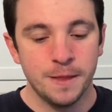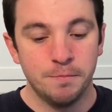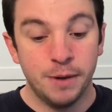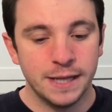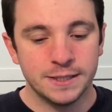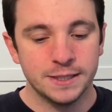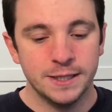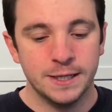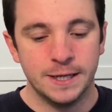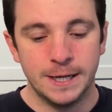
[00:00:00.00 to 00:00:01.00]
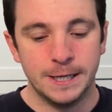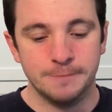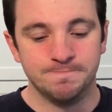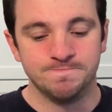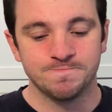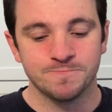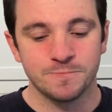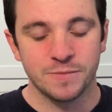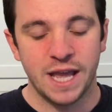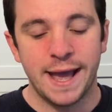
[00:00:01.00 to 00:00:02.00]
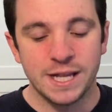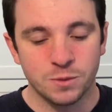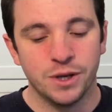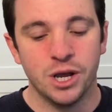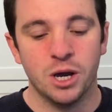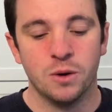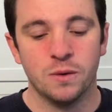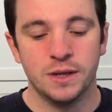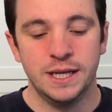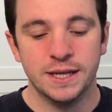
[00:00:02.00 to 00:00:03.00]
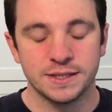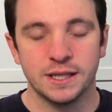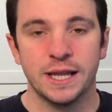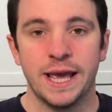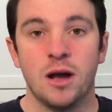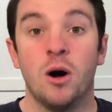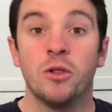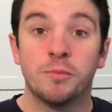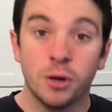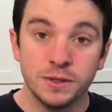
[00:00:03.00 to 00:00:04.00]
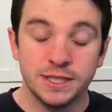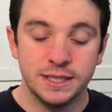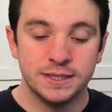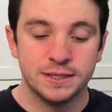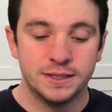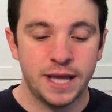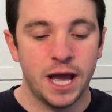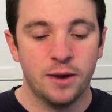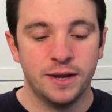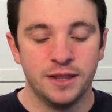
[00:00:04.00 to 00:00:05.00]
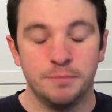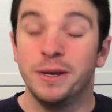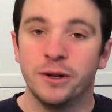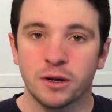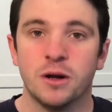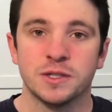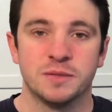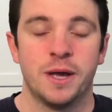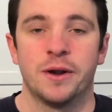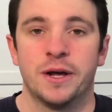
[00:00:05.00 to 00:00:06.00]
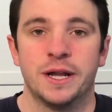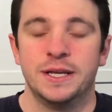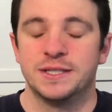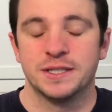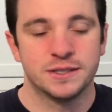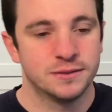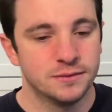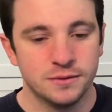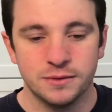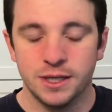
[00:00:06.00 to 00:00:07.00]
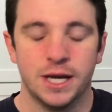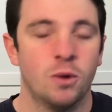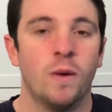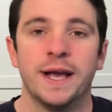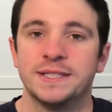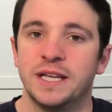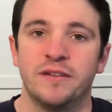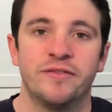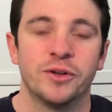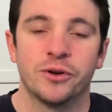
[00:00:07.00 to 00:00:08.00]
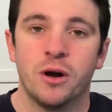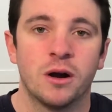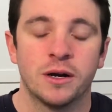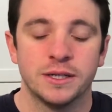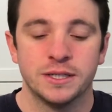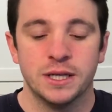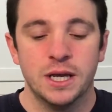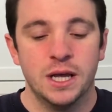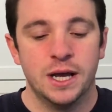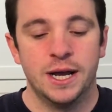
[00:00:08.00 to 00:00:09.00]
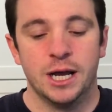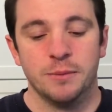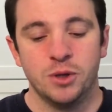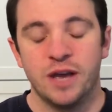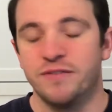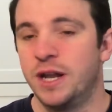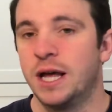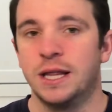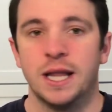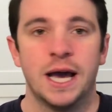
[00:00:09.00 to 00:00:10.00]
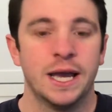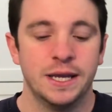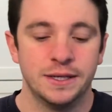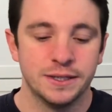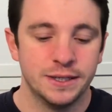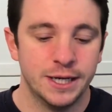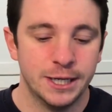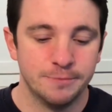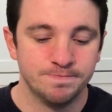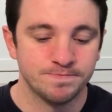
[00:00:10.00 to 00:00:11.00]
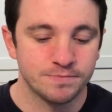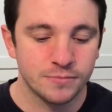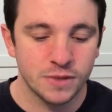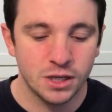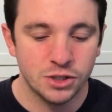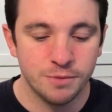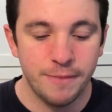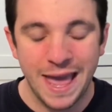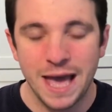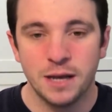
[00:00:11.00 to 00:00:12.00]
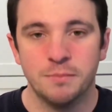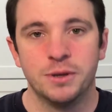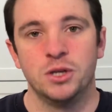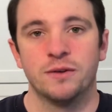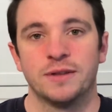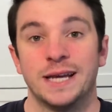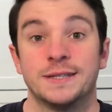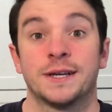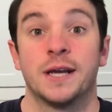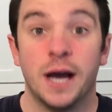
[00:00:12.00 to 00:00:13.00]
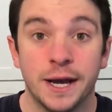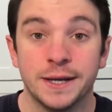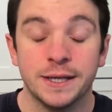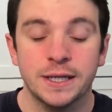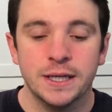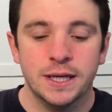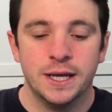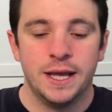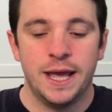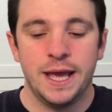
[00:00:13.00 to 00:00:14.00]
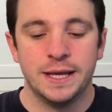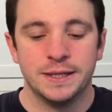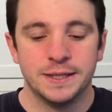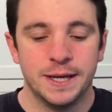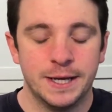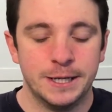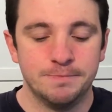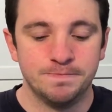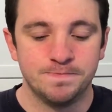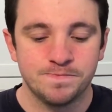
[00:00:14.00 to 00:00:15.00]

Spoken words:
But as we know, he doesn't lay all the proceeds down, and then Peter calls him out on it. He says, why has Satan filled your heart? You have not lied to man, but you have lied to God. And